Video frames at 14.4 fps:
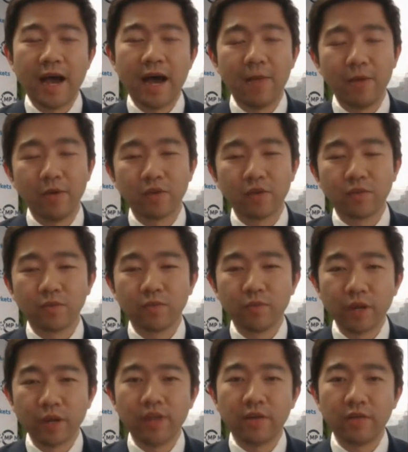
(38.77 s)
It was
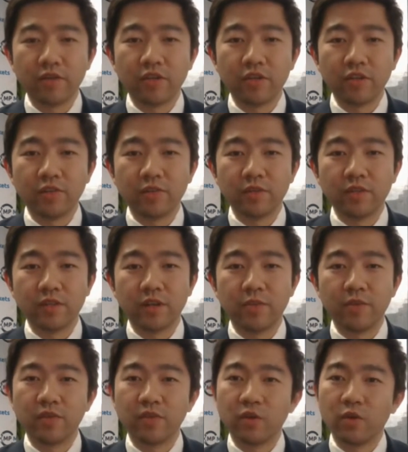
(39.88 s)
pretty dovish in terms of
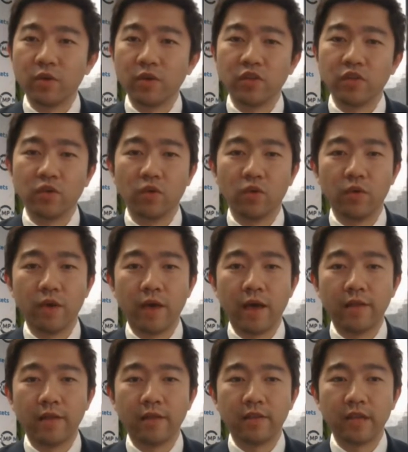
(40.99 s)
sentiment, so we saw
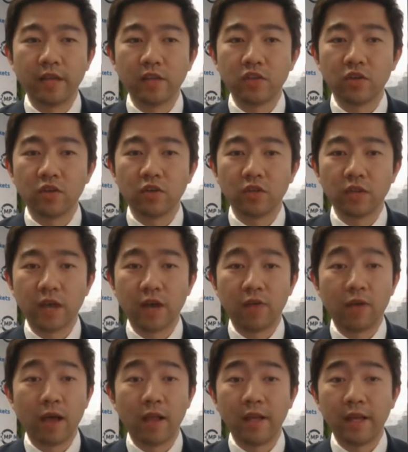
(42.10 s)
that the tech stocks
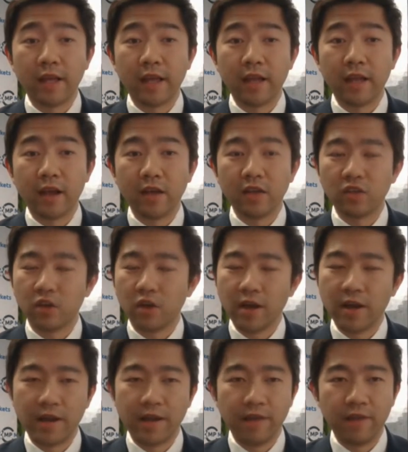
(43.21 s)
rallied again last
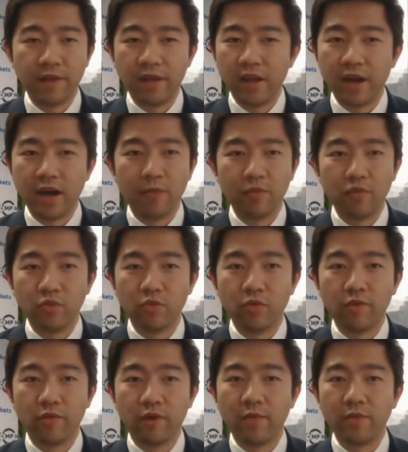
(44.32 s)
night, Nvidia up
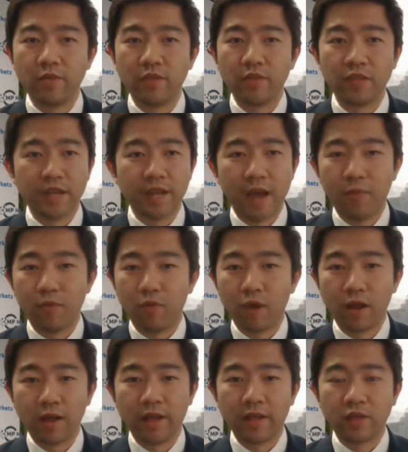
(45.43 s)
2.5%, Apple
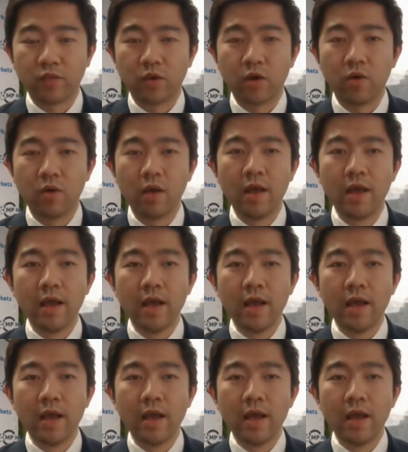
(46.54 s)
rallying as well.